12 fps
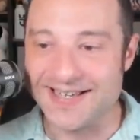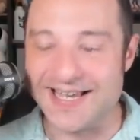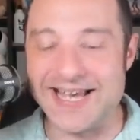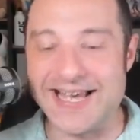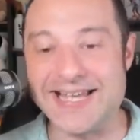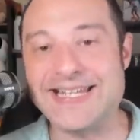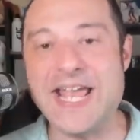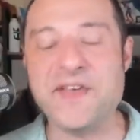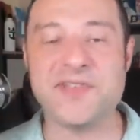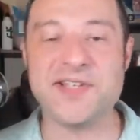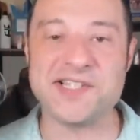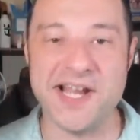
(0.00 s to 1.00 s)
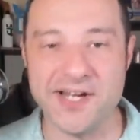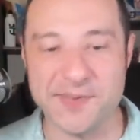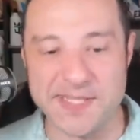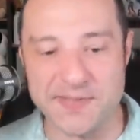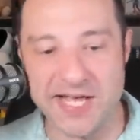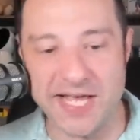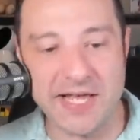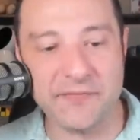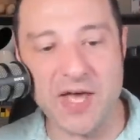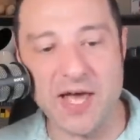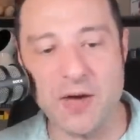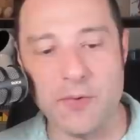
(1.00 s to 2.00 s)
Uh, Dave Kazarian, what's up, Dave?
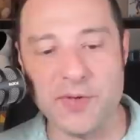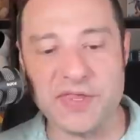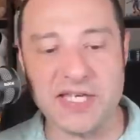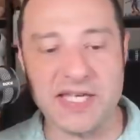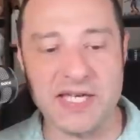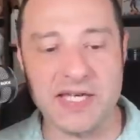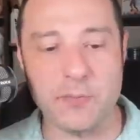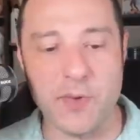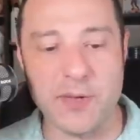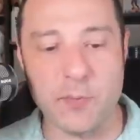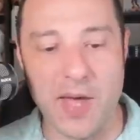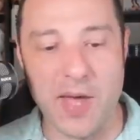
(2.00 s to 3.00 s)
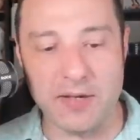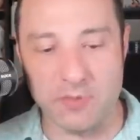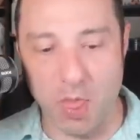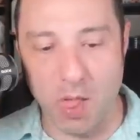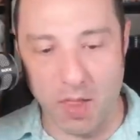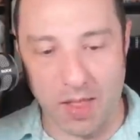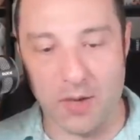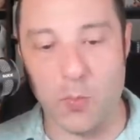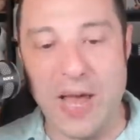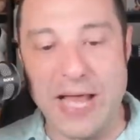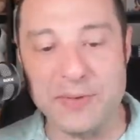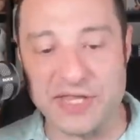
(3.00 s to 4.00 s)
Uh, with the kid, what, what, ugh,
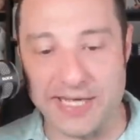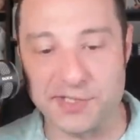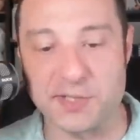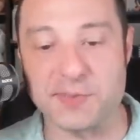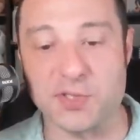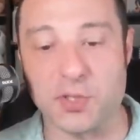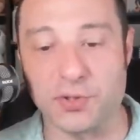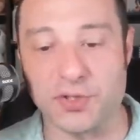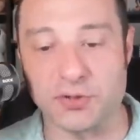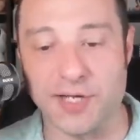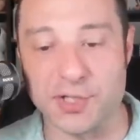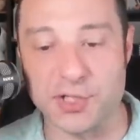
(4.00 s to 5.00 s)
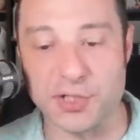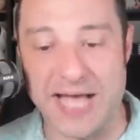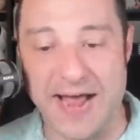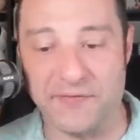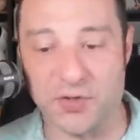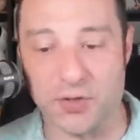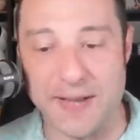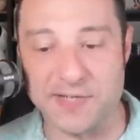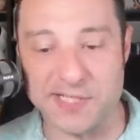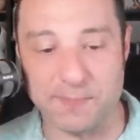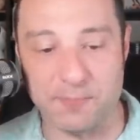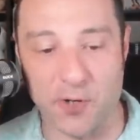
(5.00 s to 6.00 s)
when with the kids? Are you supposed to hold your luggage until after the rapid
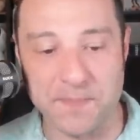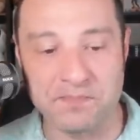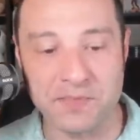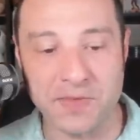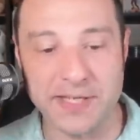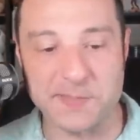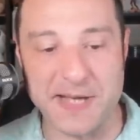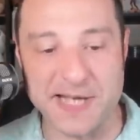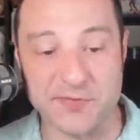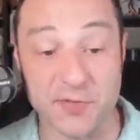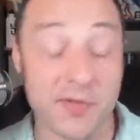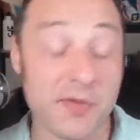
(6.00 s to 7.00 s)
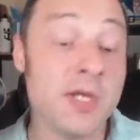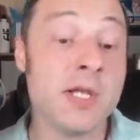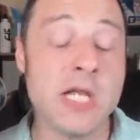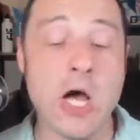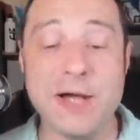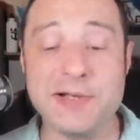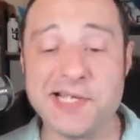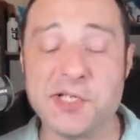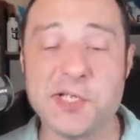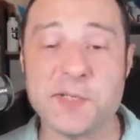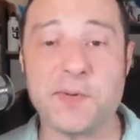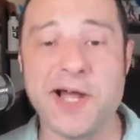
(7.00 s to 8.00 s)
test support? Case positive result. No, I was
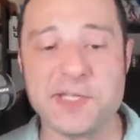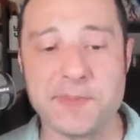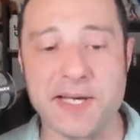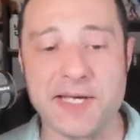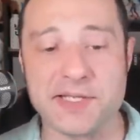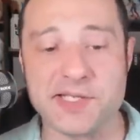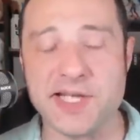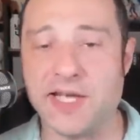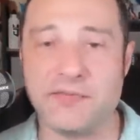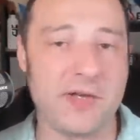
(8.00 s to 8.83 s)
actually surprised by this, Dave.